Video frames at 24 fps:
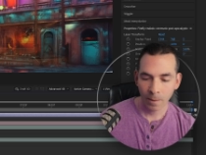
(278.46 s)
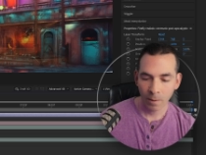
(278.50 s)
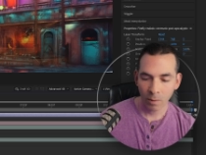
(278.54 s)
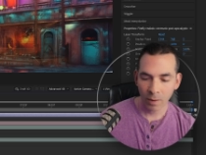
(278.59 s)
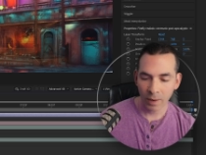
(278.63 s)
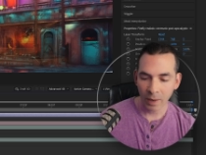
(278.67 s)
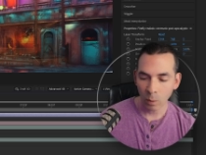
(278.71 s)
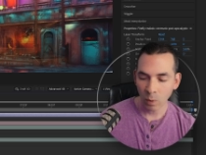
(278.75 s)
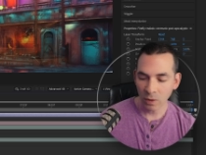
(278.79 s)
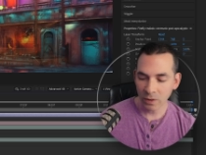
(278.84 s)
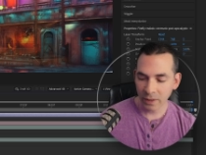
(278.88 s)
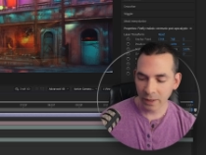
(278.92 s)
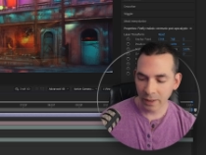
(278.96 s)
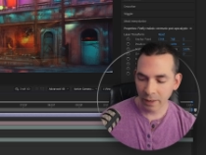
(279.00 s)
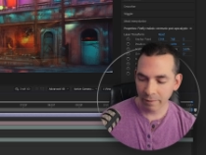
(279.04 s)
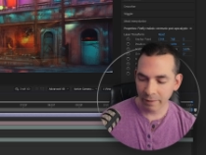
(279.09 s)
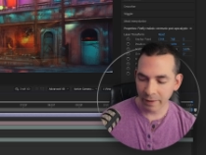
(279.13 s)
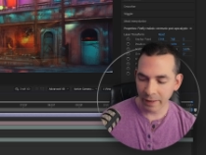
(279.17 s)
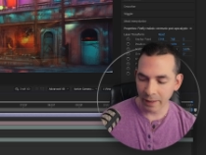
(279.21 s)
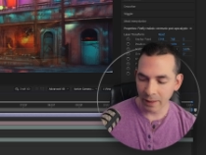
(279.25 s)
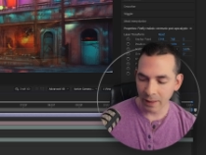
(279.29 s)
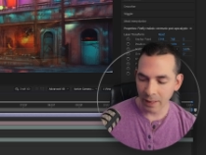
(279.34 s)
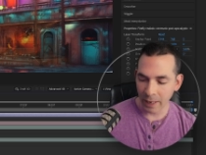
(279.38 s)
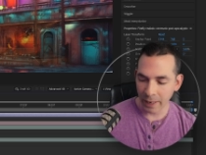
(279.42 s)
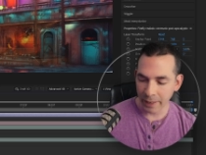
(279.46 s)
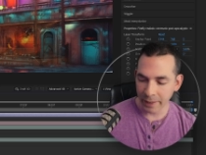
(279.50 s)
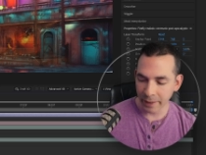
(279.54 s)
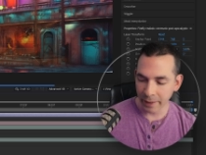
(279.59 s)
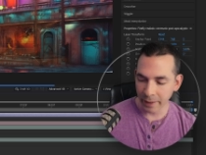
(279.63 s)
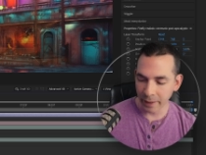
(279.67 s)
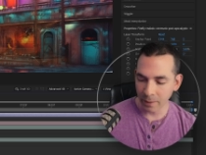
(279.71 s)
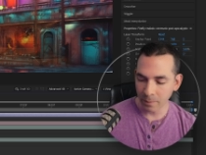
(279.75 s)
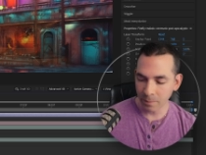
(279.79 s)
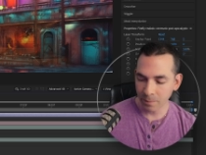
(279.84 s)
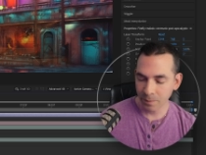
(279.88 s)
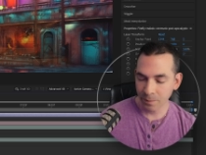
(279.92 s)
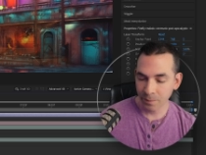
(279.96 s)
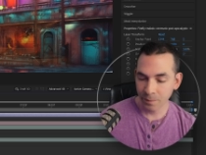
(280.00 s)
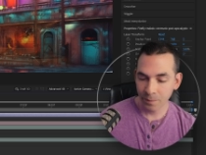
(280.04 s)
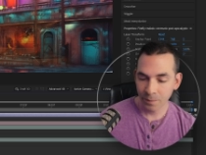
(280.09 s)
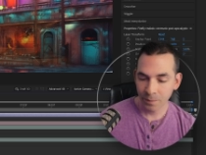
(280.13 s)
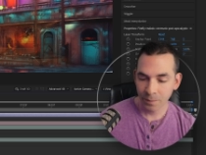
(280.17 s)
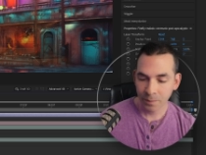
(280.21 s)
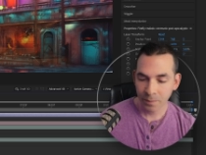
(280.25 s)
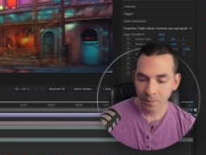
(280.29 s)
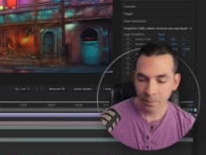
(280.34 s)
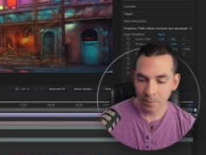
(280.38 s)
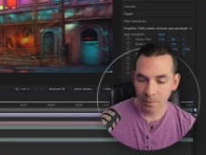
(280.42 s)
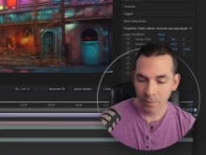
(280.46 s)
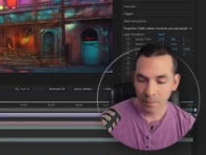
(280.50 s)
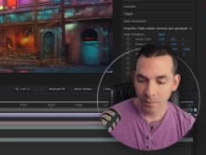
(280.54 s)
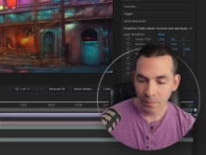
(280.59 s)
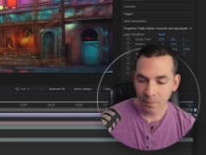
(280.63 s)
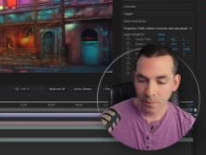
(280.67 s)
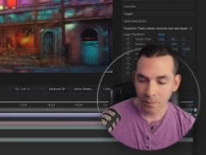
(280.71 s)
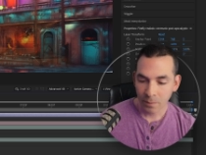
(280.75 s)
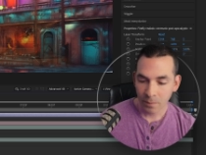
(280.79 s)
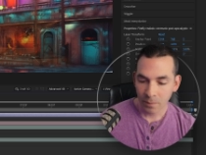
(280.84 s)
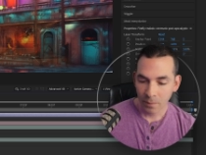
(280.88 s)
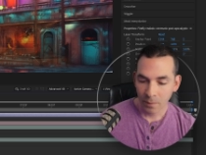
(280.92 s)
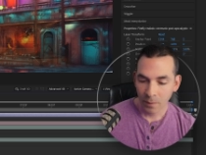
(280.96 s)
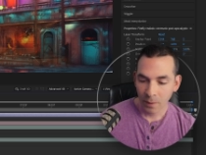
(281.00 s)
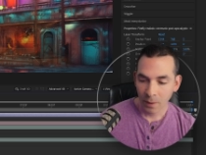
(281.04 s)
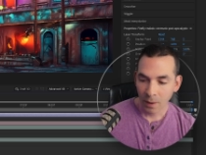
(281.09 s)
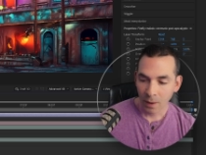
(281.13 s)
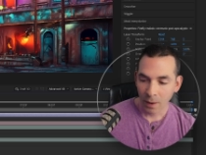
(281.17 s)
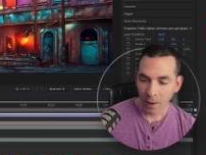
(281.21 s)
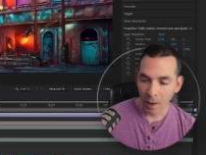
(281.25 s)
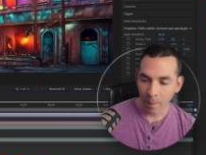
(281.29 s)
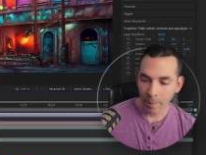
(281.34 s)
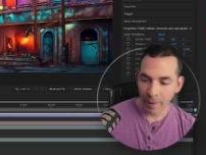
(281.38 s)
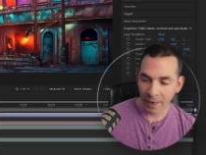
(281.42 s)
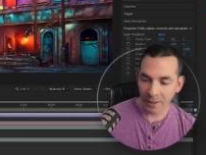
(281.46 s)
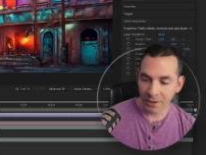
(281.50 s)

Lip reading: Okay, once I have that lined up, I'm